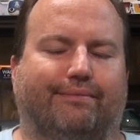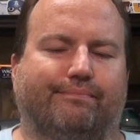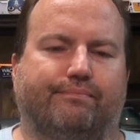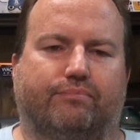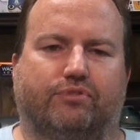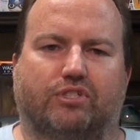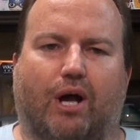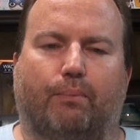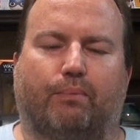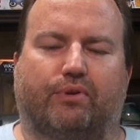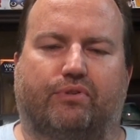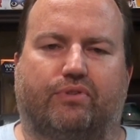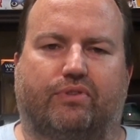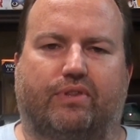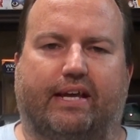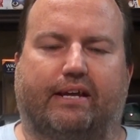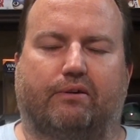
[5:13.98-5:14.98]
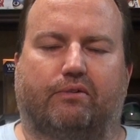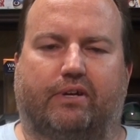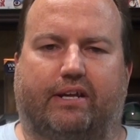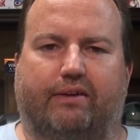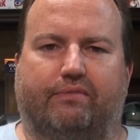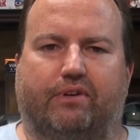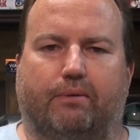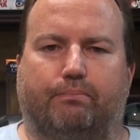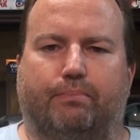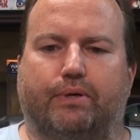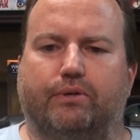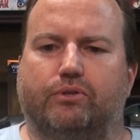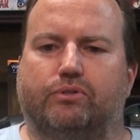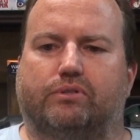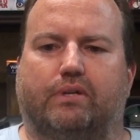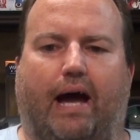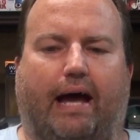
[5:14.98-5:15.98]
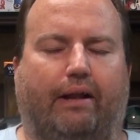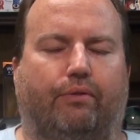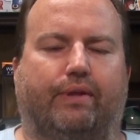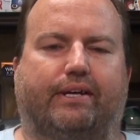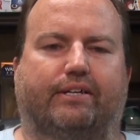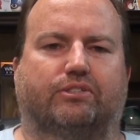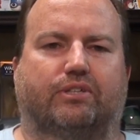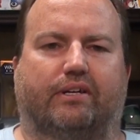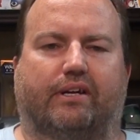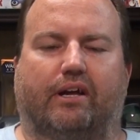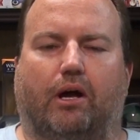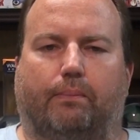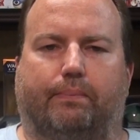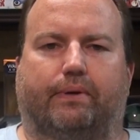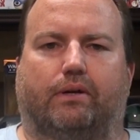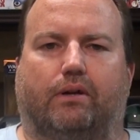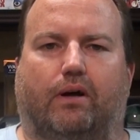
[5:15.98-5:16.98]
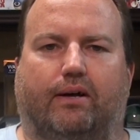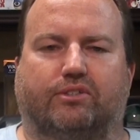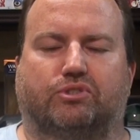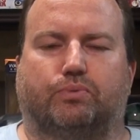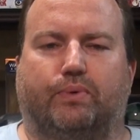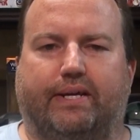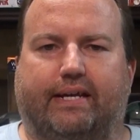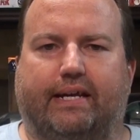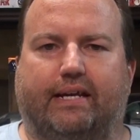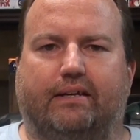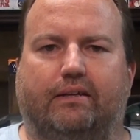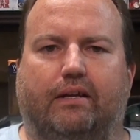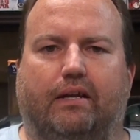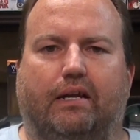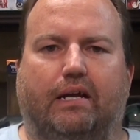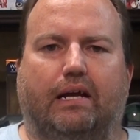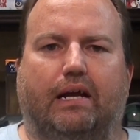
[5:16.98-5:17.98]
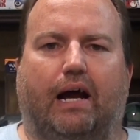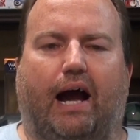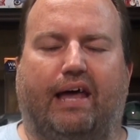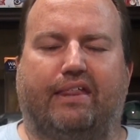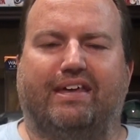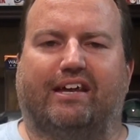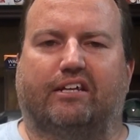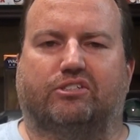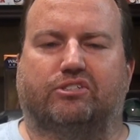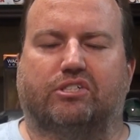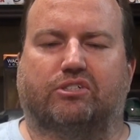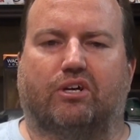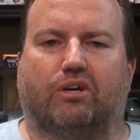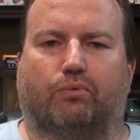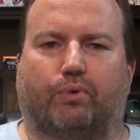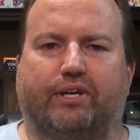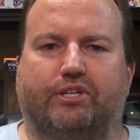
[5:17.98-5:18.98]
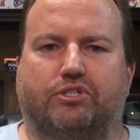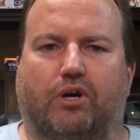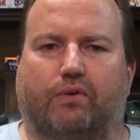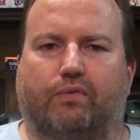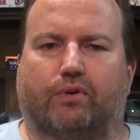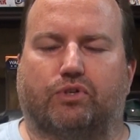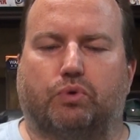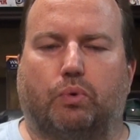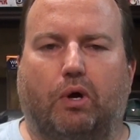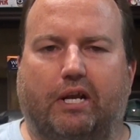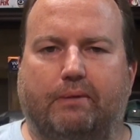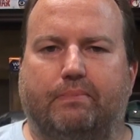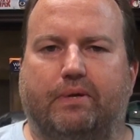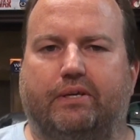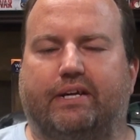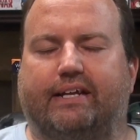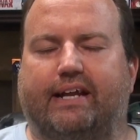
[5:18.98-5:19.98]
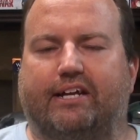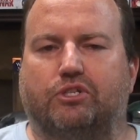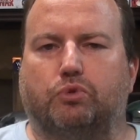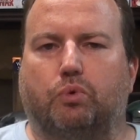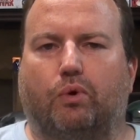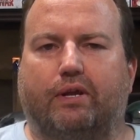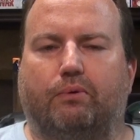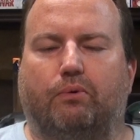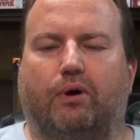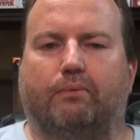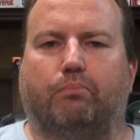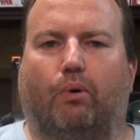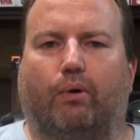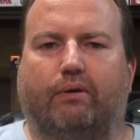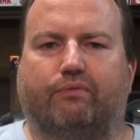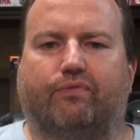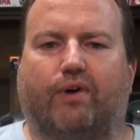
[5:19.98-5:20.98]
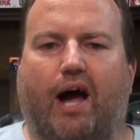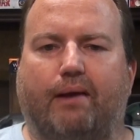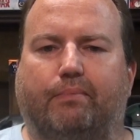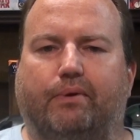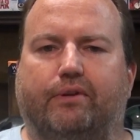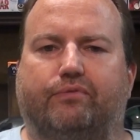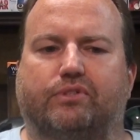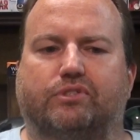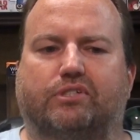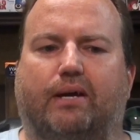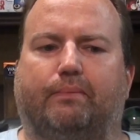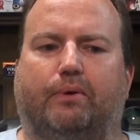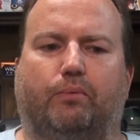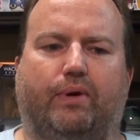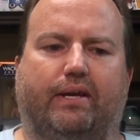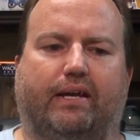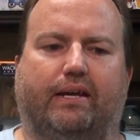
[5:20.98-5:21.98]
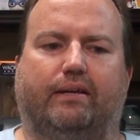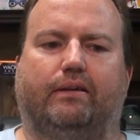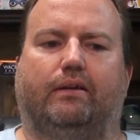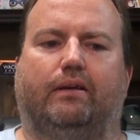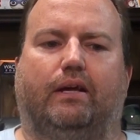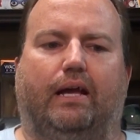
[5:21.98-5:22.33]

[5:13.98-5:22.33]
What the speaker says: some would think it would give it a boost. I don't think it's going to help it at all this weekend. I think it's just going to reach over $20 million at $21.5 million for this coming weekend.